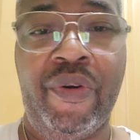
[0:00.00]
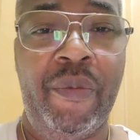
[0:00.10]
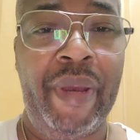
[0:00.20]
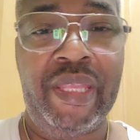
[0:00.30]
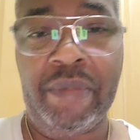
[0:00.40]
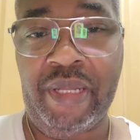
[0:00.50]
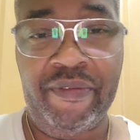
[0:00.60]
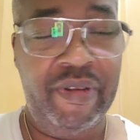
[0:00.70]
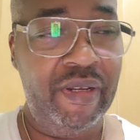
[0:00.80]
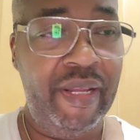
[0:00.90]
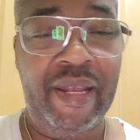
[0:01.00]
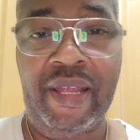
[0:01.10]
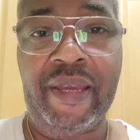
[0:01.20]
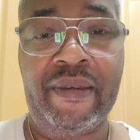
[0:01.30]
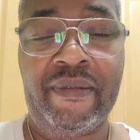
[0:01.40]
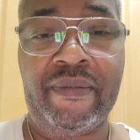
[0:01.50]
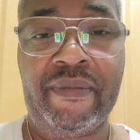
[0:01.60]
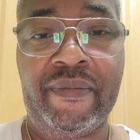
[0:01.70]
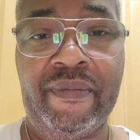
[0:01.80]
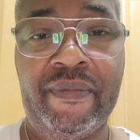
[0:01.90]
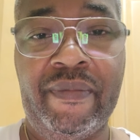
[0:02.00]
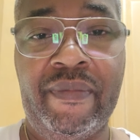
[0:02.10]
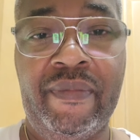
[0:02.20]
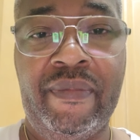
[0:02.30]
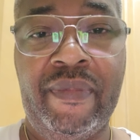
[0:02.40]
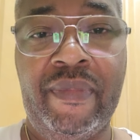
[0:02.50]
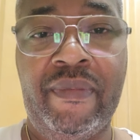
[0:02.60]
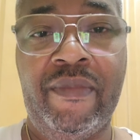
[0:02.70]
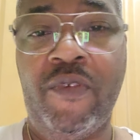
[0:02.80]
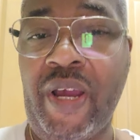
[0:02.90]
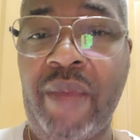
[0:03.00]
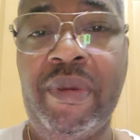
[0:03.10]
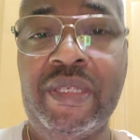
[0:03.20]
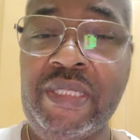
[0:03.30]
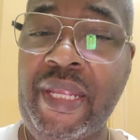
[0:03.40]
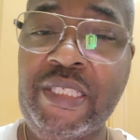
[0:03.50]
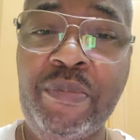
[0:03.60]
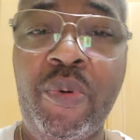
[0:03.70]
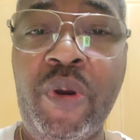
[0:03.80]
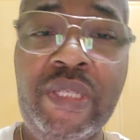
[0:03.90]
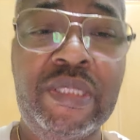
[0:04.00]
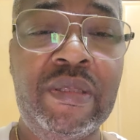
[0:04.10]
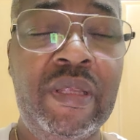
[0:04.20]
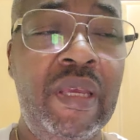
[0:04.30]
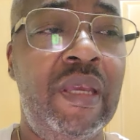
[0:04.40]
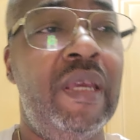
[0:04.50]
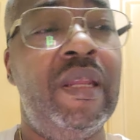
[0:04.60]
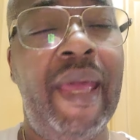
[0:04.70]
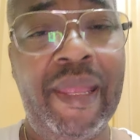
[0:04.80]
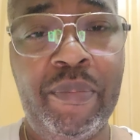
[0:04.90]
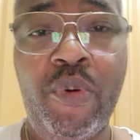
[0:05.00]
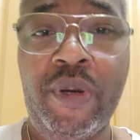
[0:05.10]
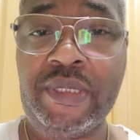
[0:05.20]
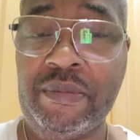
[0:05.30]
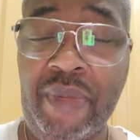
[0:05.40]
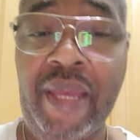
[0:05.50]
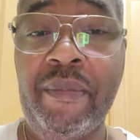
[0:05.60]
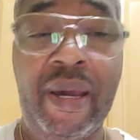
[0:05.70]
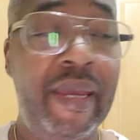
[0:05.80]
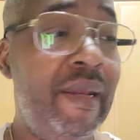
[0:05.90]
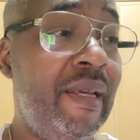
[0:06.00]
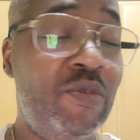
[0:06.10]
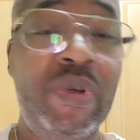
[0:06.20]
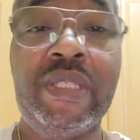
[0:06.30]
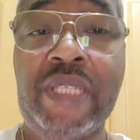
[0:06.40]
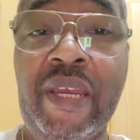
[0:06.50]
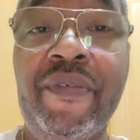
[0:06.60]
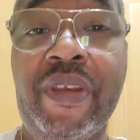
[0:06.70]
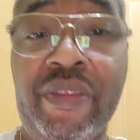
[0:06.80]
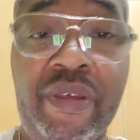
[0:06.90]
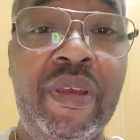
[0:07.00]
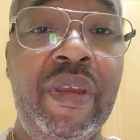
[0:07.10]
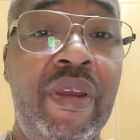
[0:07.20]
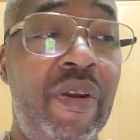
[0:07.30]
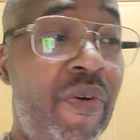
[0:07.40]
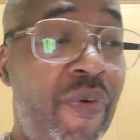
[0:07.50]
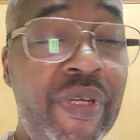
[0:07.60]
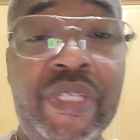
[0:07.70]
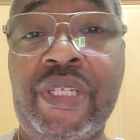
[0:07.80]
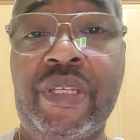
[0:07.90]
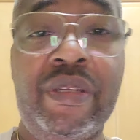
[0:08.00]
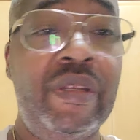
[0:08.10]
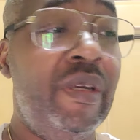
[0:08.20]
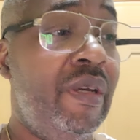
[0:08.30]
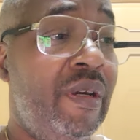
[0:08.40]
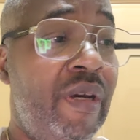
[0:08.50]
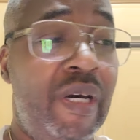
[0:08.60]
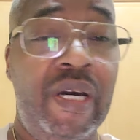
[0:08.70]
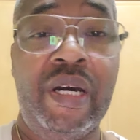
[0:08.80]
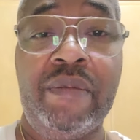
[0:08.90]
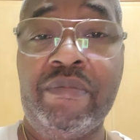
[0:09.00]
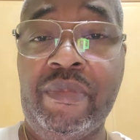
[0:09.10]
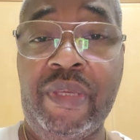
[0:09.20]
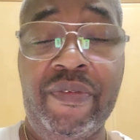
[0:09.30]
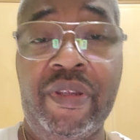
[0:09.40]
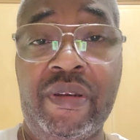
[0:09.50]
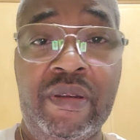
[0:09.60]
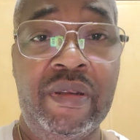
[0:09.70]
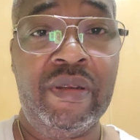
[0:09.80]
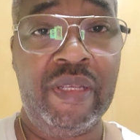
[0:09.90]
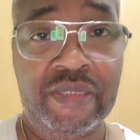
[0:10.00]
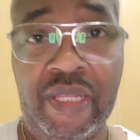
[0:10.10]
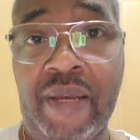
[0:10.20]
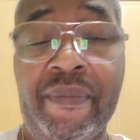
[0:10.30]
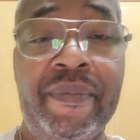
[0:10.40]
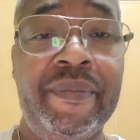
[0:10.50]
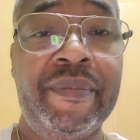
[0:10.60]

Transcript: going back to believing in that lie. Why? Because it has poisoned, it had poisoned my mind as well as every other Christian, uh, even Islam.